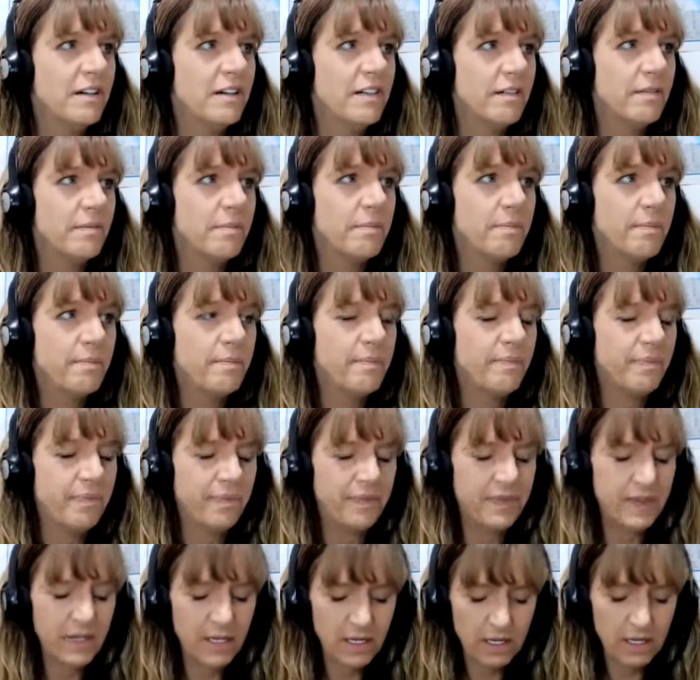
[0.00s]

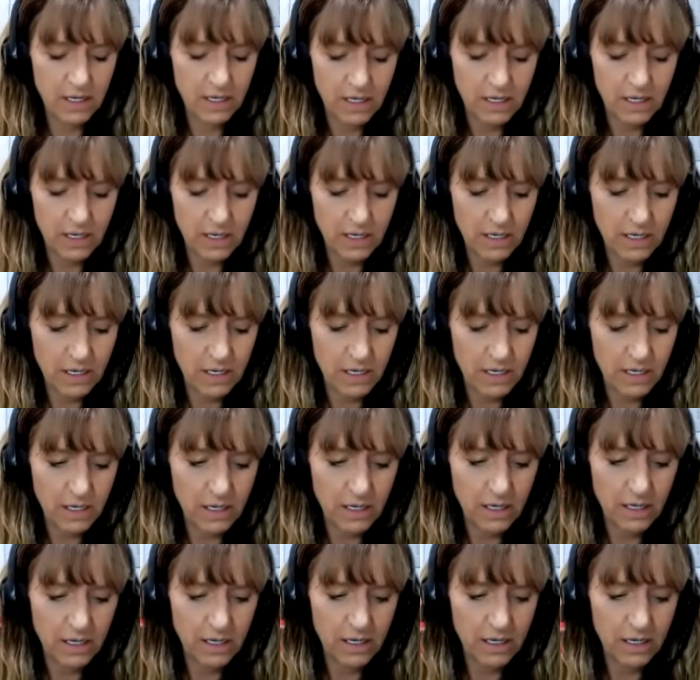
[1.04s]
[no speech]